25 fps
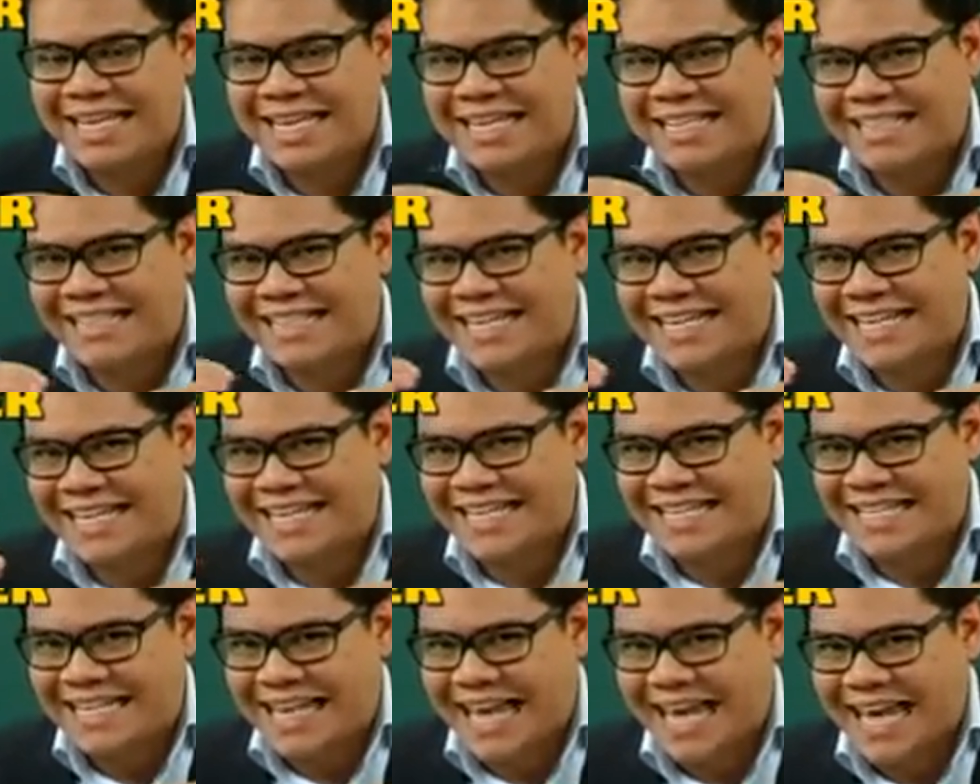is in
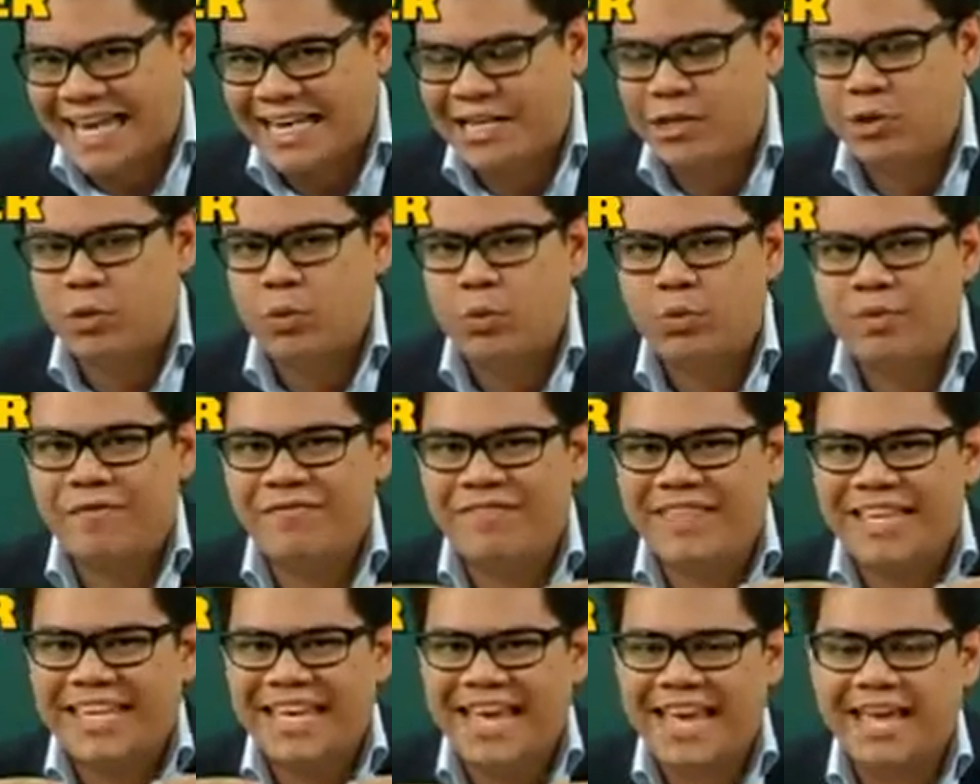line
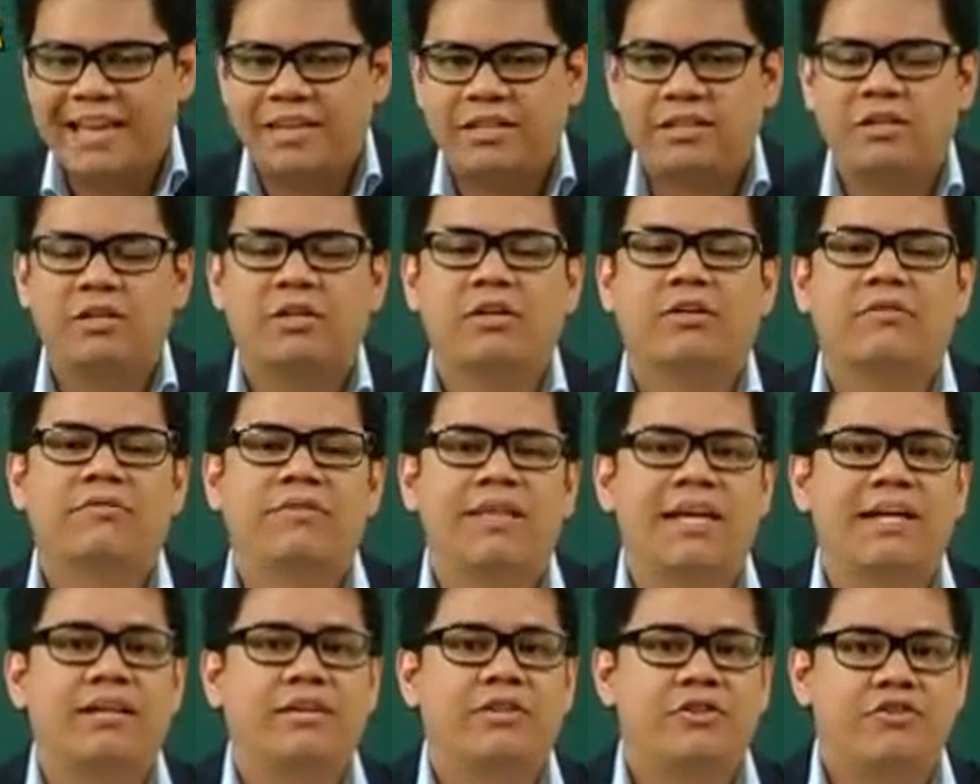with the end of
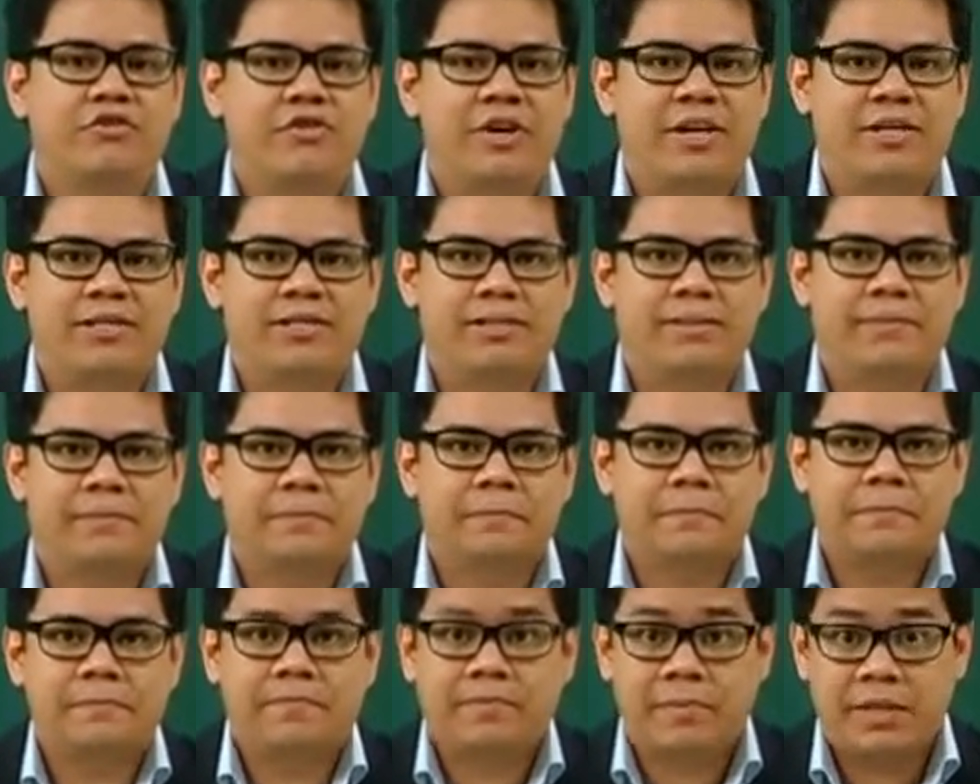that address.
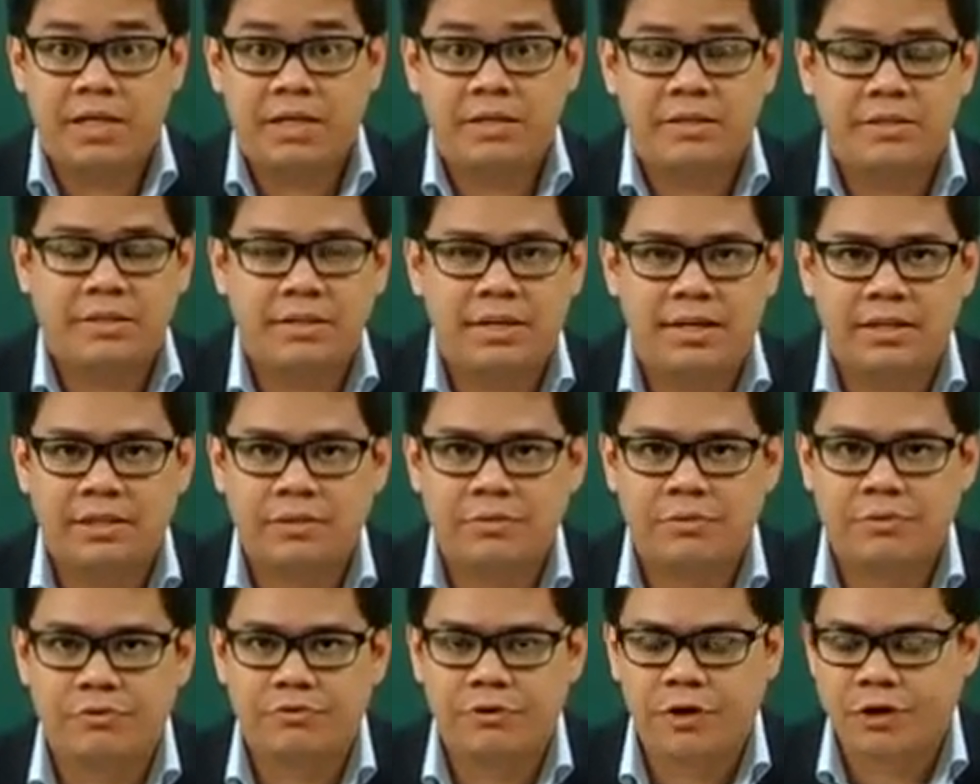So
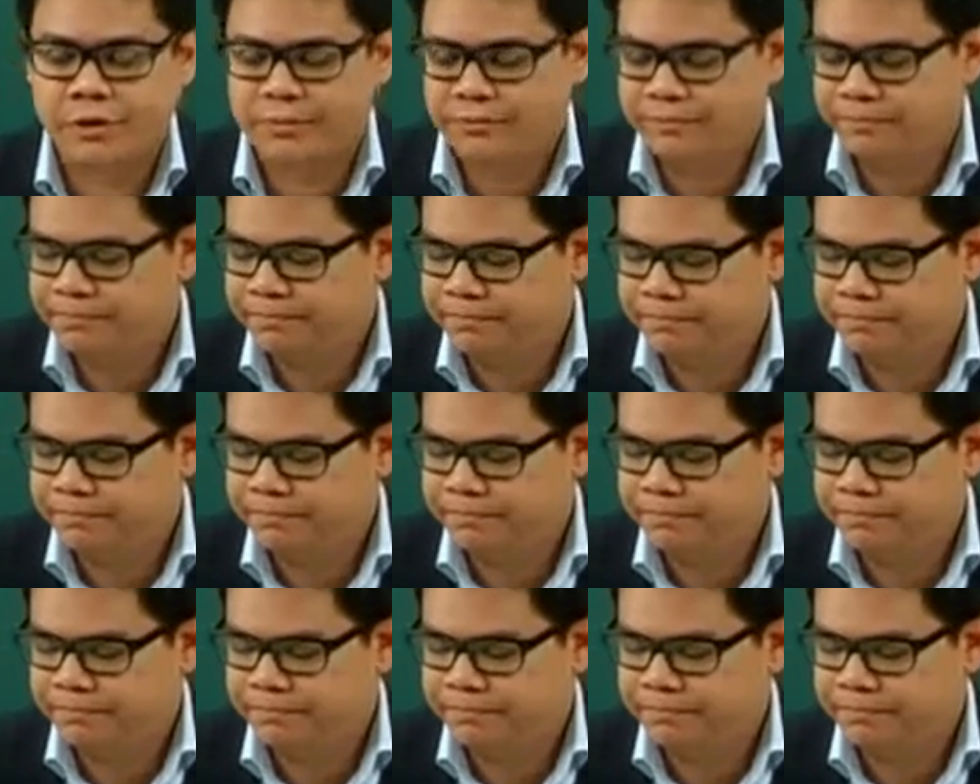let's move on.